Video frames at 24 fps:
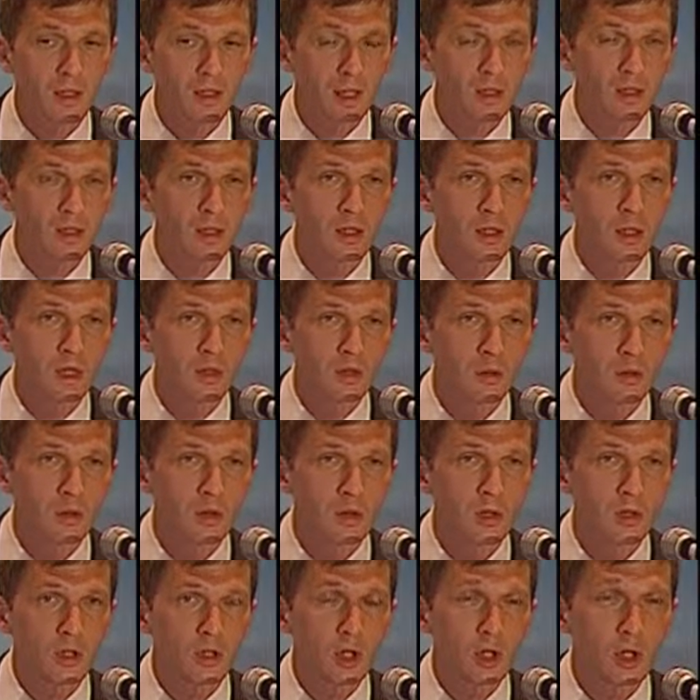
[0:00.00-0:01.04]
in different
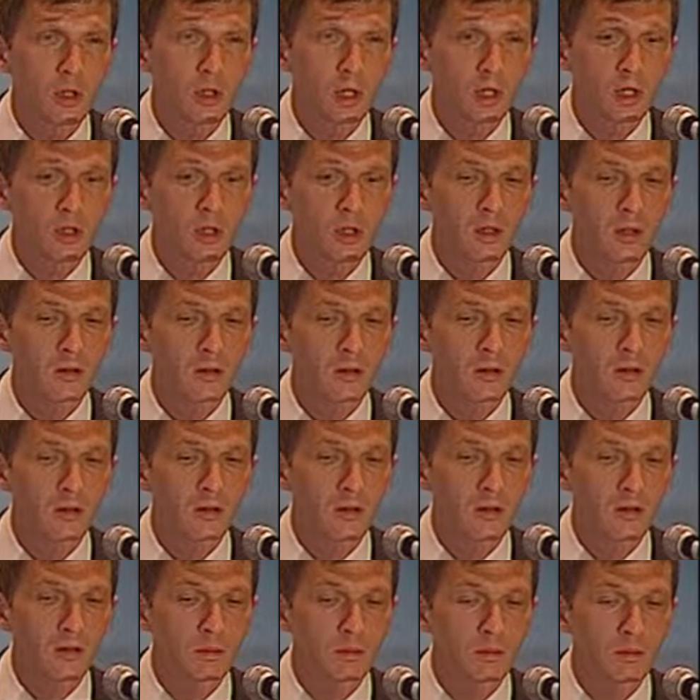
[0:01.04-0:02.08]
parts of the country, which we
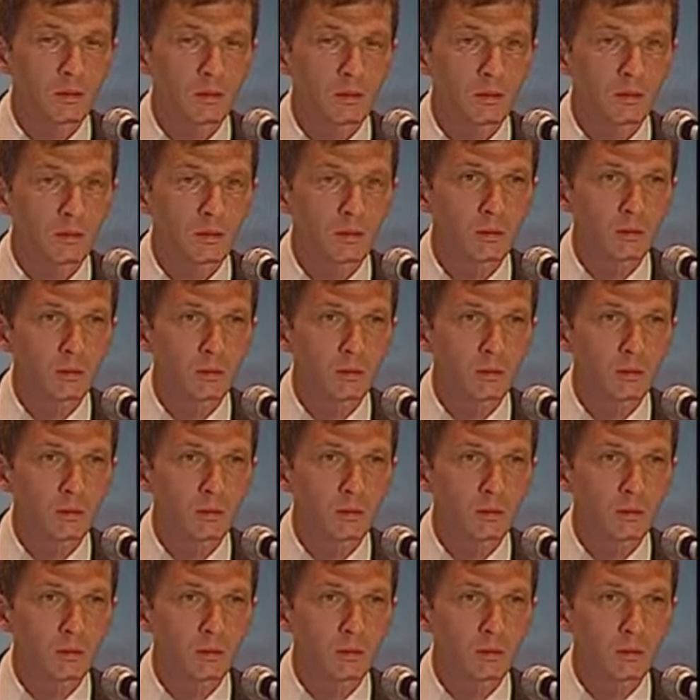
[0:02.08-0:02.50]
believed